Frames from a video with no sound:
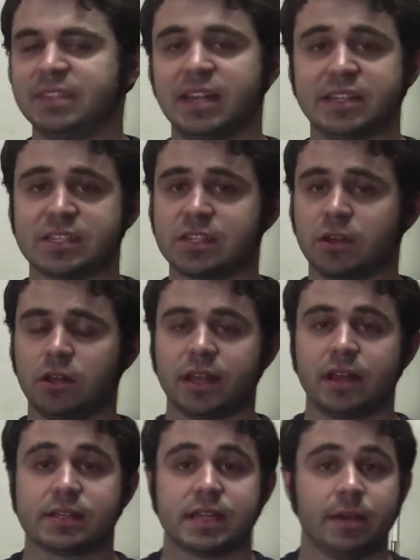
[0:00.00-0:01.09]
that's all I
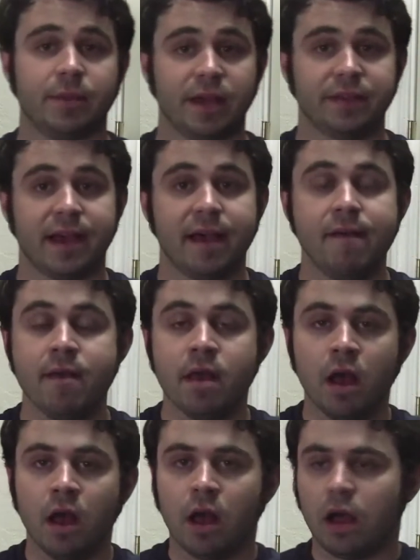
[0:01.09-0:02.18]
gotta say about that.
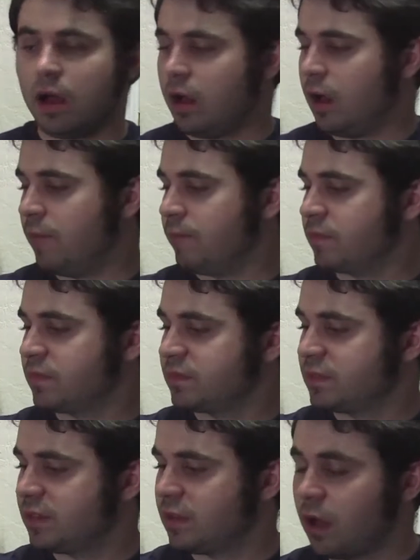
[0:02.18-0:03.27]

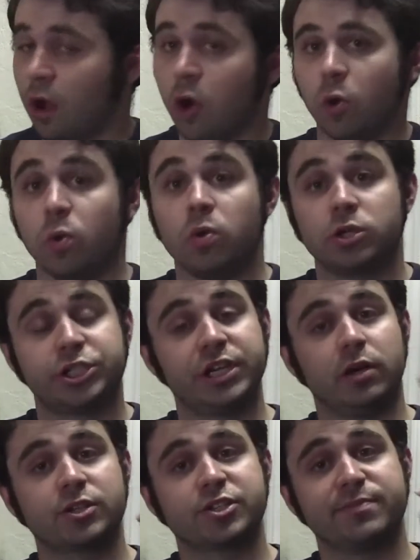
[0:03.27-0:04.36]
Oh, she
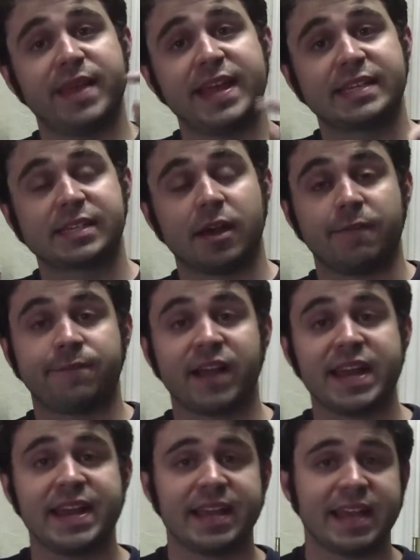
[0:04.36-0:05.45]
also makes
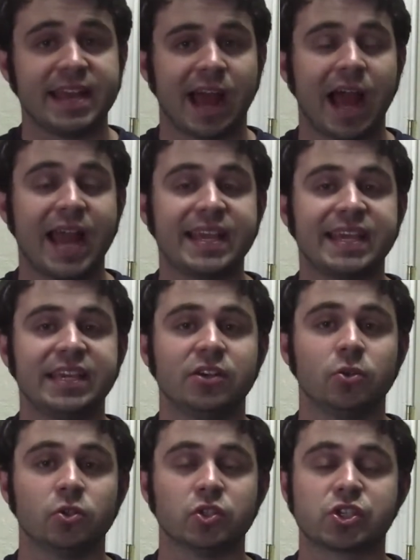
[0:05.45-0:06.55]
fighting in high
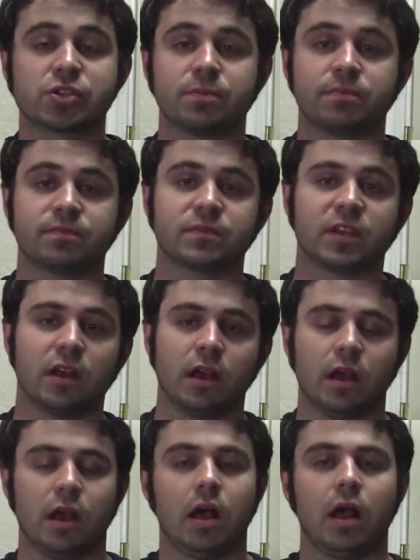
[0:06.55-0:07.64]
heels,
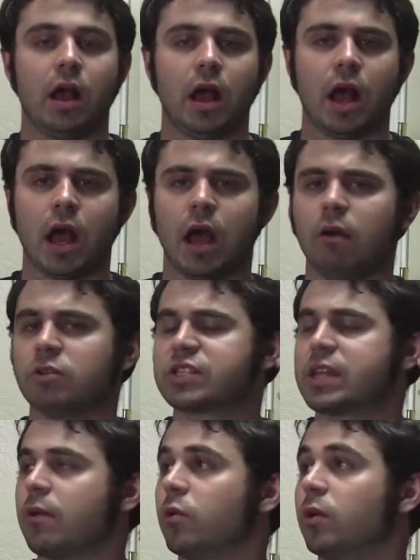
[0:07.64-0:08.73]
what's
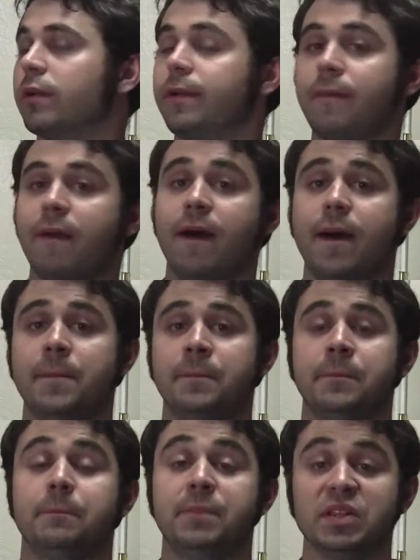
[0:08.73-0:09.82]
that word?
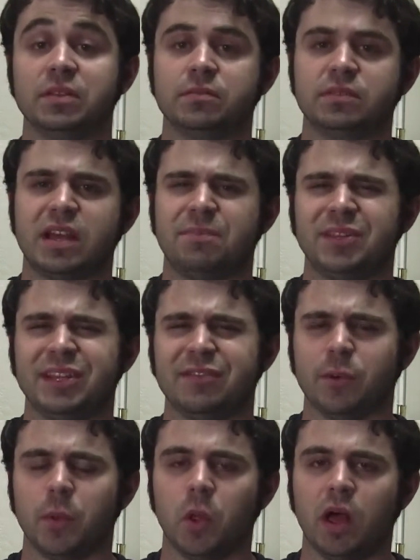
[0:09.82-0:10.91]
Not
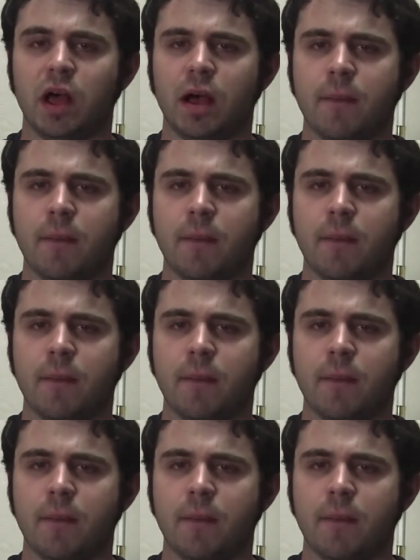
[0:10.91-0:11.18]
believable.